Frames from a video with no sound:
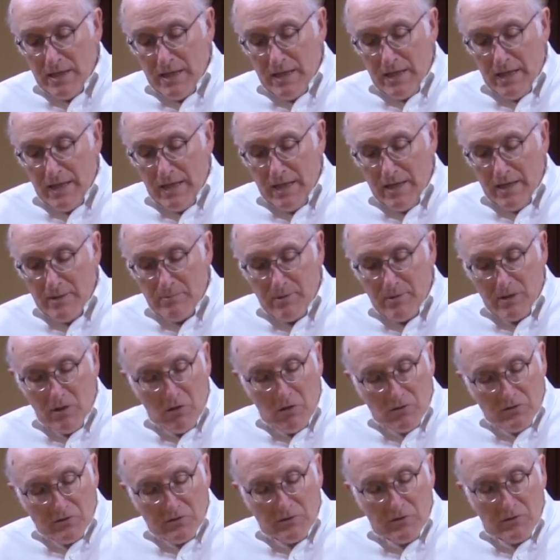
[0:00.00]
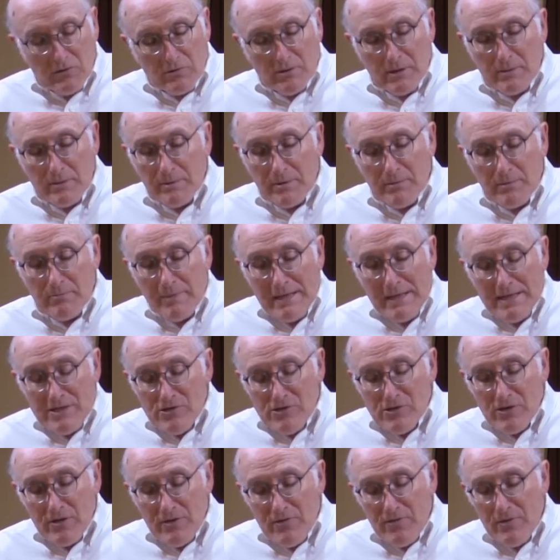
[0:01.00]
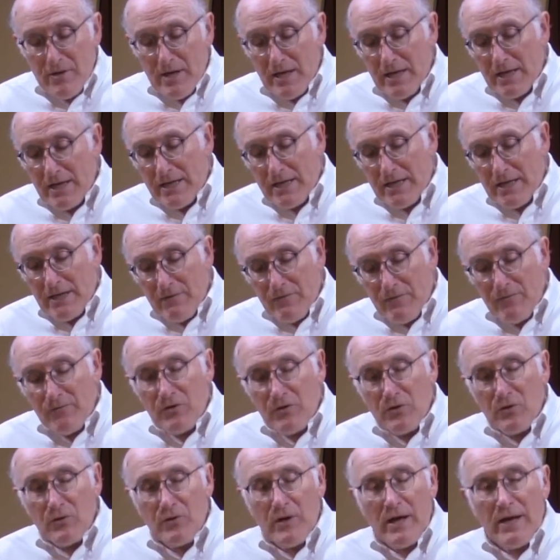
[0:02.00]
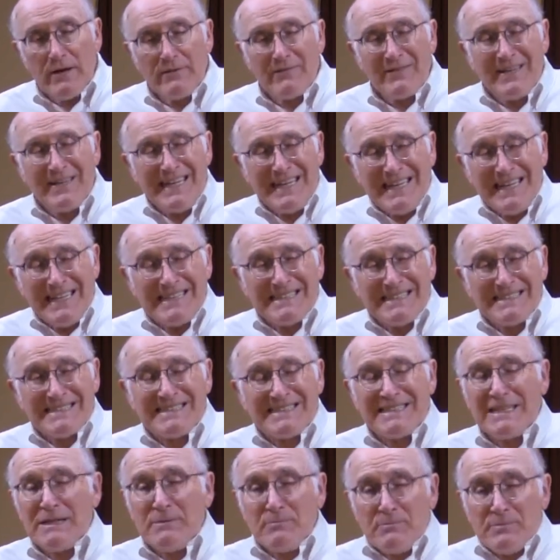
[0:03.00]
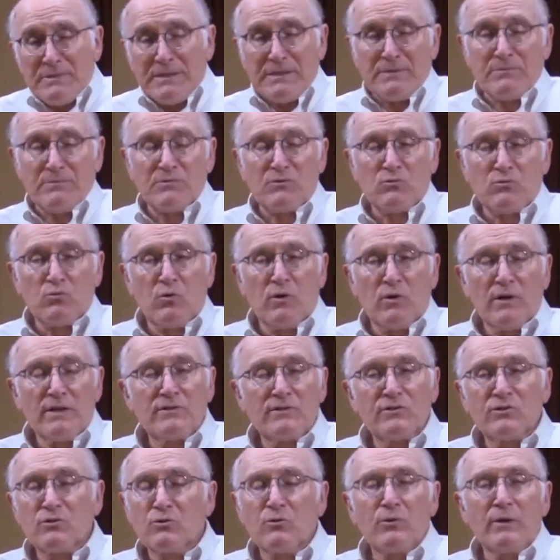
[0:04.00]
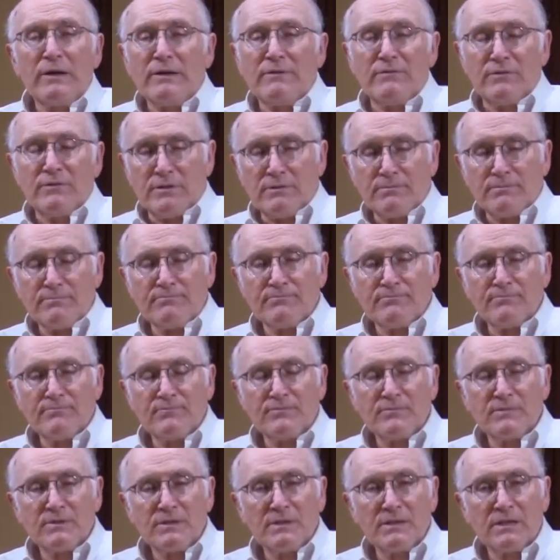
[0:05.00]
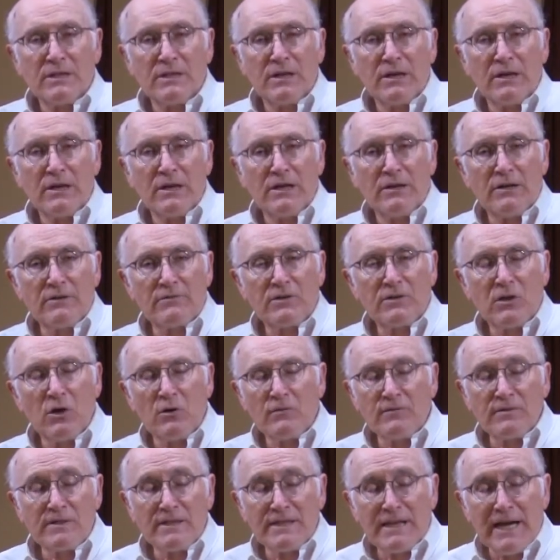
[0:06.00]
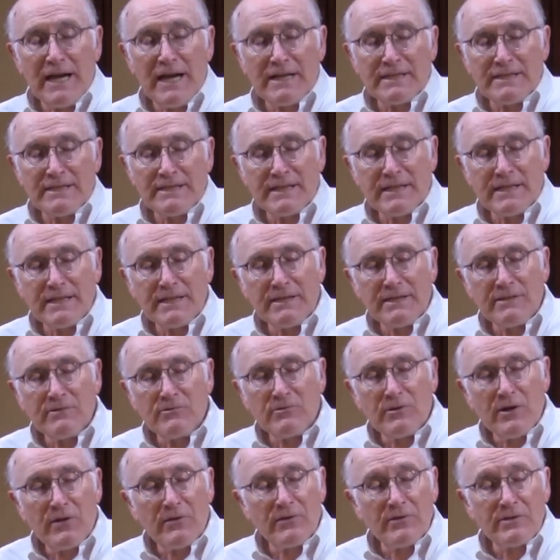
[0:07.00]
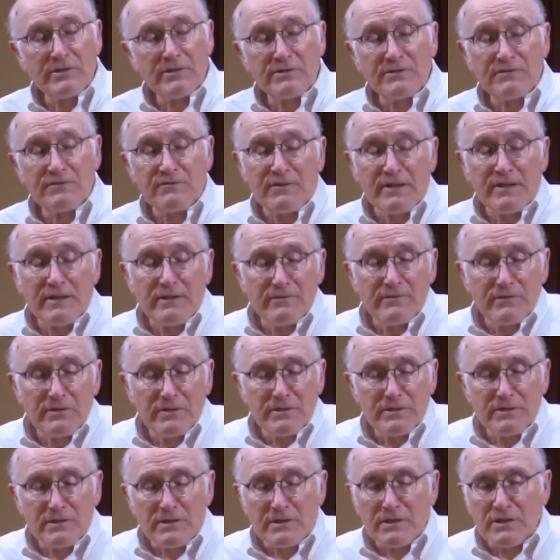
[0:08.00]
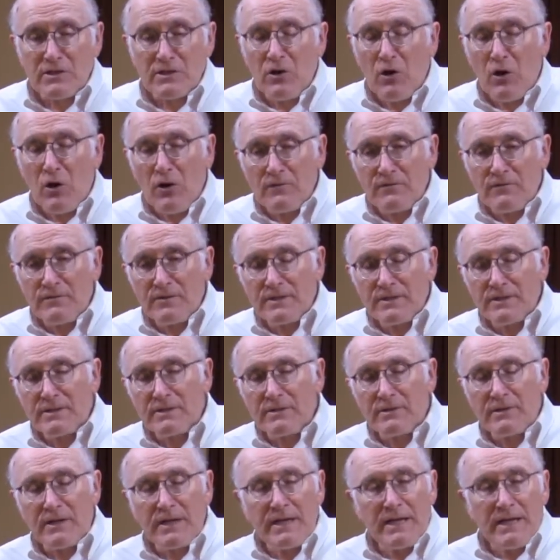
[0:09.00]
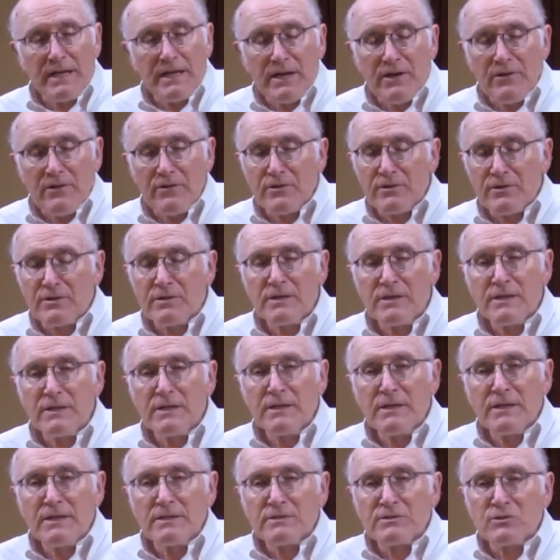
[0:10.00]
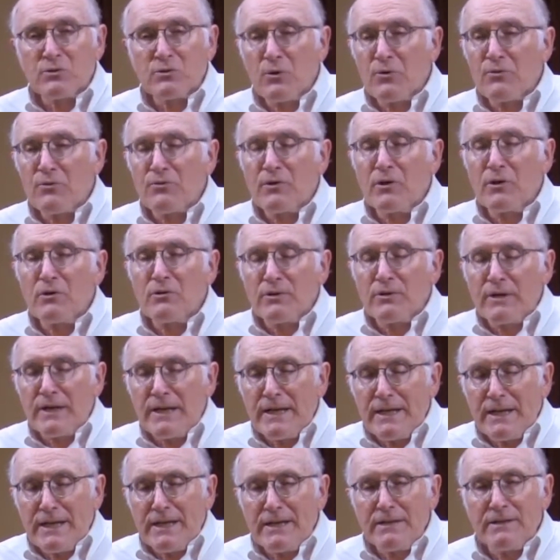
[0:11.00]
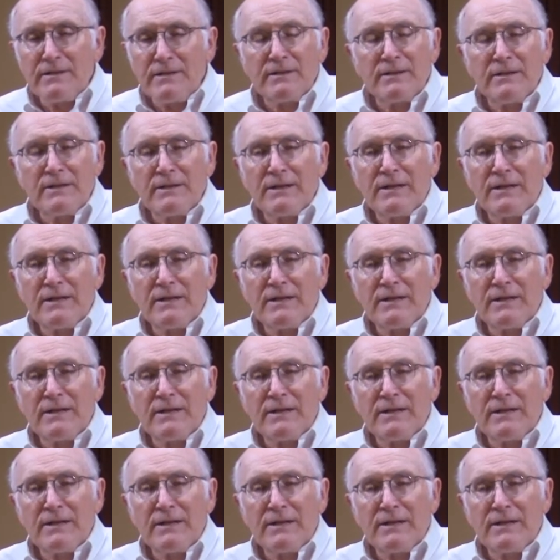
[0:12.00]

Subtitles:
But also, let me mention that if you have any symptoms whatsoever of COVID-19, whether it's fever or coughing or any other sore throat or any